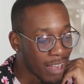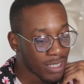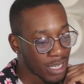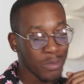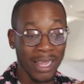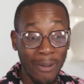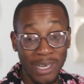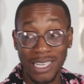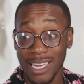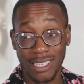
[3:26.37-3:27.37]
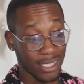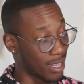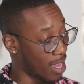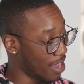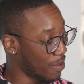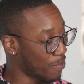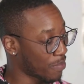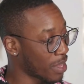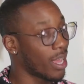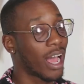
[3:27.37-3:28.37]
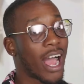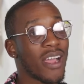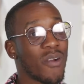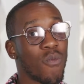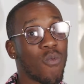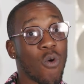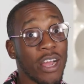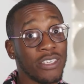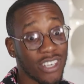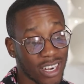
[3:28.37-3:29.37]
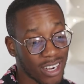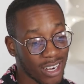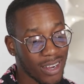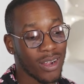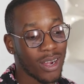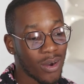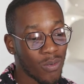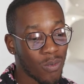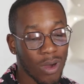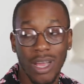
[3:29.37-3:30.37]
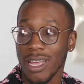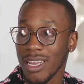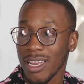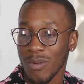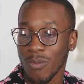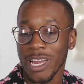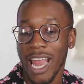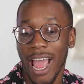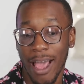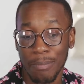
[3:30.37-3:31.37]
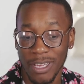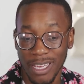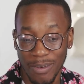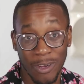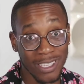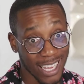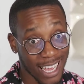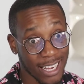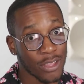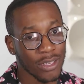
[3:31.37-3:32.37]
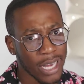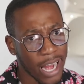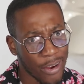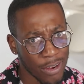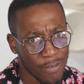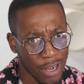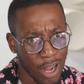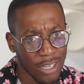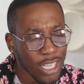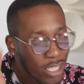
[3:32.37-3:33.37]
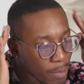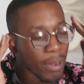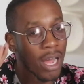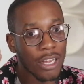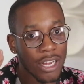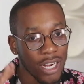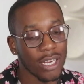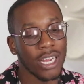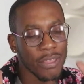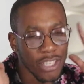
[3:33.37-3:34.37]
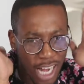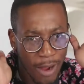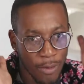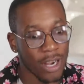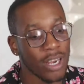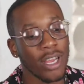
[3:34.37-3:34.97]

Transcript: I have something I would like to say. Yes. I wonder what would happen, once mm -hmm. again, another scenario for y'all just to ponder in the shower.